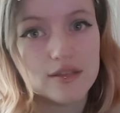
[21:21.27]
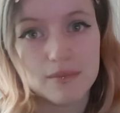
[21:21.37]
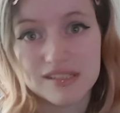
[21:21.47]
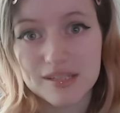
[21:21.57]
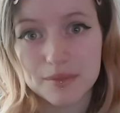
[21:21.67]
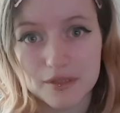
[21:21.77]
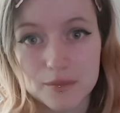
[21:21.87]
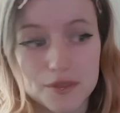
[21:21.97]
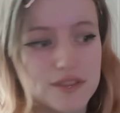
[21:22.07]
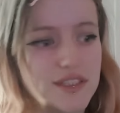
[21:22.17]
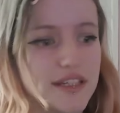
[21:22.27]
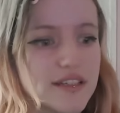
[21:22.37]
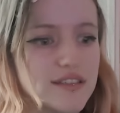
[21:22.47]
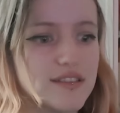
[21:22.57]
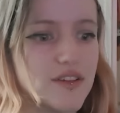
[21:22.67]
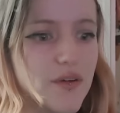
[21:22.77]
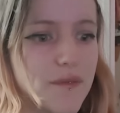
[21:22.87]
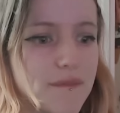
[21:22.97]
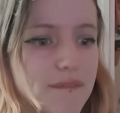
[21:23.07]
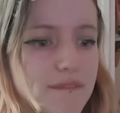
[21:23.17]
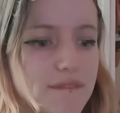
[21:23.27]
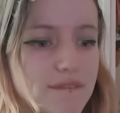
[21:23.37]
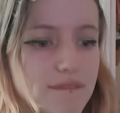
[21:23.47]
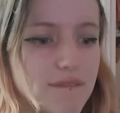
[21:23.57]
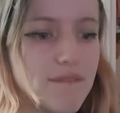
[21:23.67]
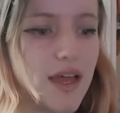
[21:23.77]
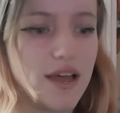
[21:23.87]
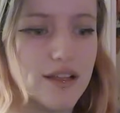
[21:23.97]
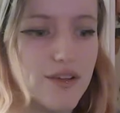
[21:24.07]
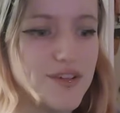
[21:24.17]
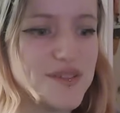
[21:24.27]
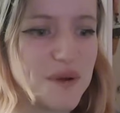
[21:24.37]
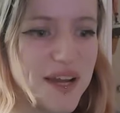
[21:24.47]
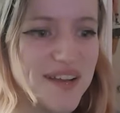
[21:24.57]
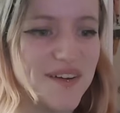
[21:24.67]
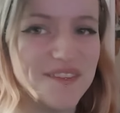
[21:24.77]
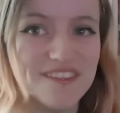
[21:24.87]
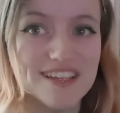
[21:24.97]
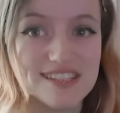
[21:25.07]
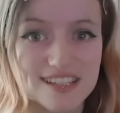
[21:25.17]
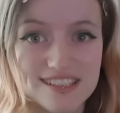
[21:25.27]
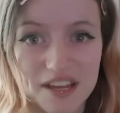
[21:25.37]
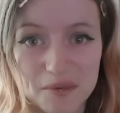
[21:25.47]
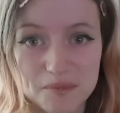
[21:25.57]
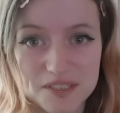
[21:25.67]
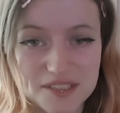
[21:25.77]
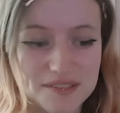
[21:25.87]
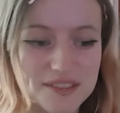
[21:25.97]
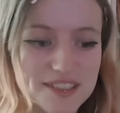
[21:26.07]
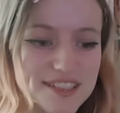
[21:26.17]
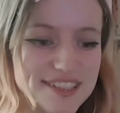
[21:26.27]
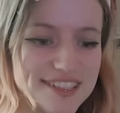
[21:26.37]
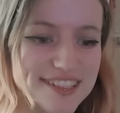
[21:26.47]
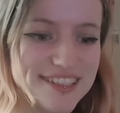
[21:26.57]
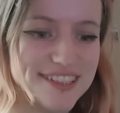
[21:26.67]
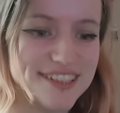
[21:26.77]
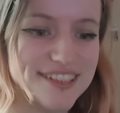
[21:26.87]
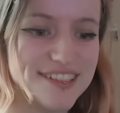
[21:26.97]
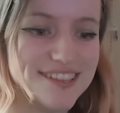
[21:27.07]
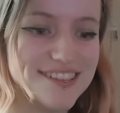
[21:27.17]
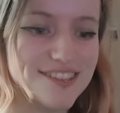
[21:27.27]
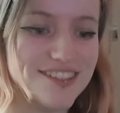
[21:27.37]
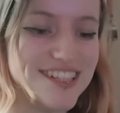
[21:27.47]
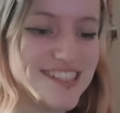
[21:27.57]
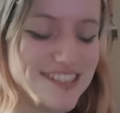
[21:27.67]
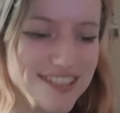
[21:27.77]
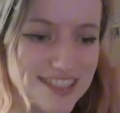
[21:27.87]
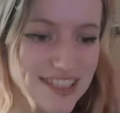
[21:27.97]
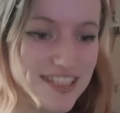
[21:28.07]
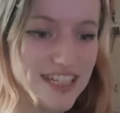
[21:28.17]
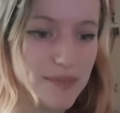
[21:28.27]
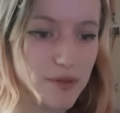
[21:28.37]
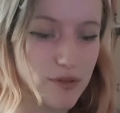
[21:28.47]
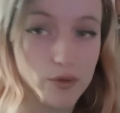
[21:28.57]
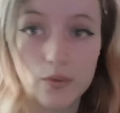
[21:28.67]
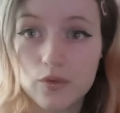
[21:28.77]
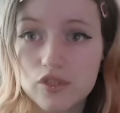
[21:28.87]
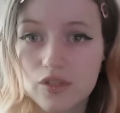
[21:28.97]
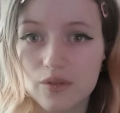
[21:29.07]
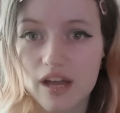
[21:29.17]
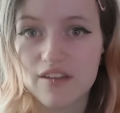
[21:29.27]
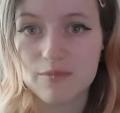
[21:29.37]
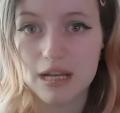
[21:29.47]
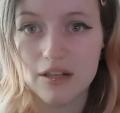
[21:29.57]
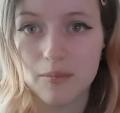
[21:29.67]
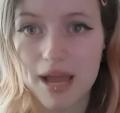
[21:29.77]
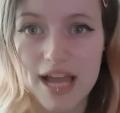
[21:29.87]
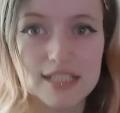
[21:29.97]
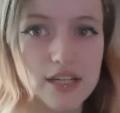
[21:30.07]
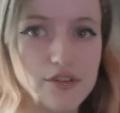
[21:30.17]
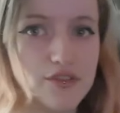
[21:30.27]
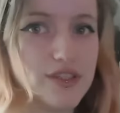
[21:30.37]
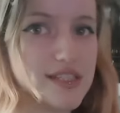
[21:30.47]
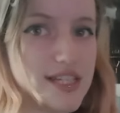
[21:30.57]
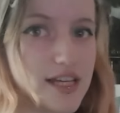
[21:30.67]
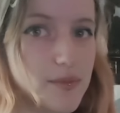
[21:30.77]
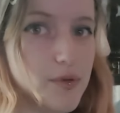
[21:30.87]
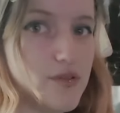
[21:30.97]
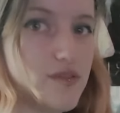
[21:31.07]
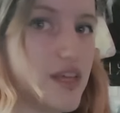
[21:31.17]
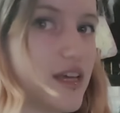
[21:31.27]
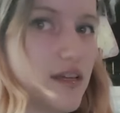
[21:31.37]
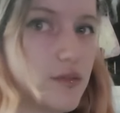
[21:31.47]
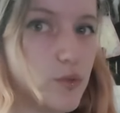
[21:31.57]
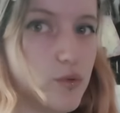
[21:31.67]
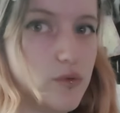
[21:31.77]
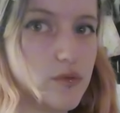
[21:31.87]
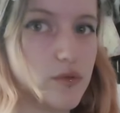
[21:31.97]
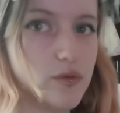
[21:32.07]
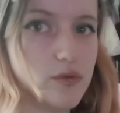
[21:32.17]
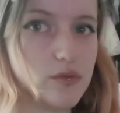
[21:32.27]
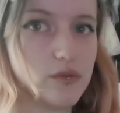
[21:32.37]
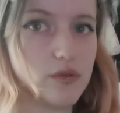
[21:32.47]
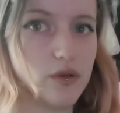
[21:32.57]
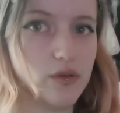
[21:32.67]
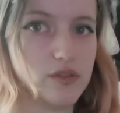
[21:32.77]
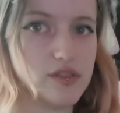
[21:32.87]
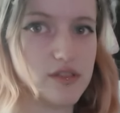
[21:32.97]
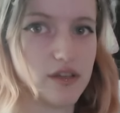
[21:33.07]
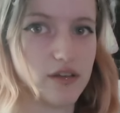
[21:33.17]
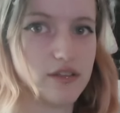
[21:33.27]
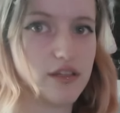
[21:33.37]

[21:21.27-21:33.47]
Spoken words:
my sibling's birthday, so a lot is riding on this attempt. So let's just steam on through. Also, I've made a little pact. I don't know if you can see it, but over there, oh, this is hard.